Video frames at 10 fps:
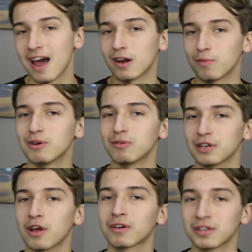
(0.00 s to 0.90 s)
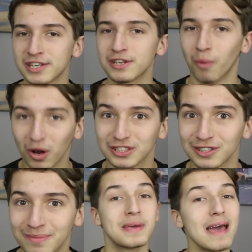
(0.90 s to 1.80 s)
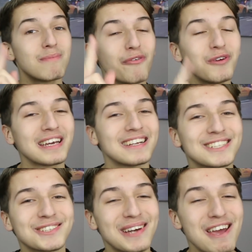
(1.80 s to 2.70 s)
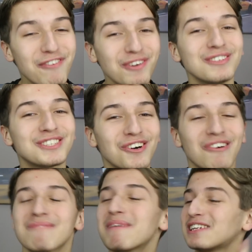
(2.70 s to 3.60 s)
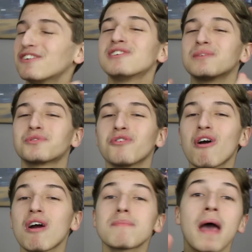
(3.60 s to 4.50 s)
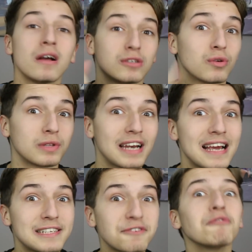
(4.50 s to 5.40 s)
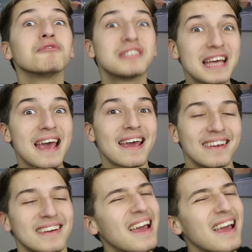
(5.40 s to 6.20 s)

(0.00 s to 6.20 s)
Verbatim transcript: and I will, you know, continue watching them. But yeah, before we get into it, if you enjoy, make sure you subscribe to join the Lazy Crew today.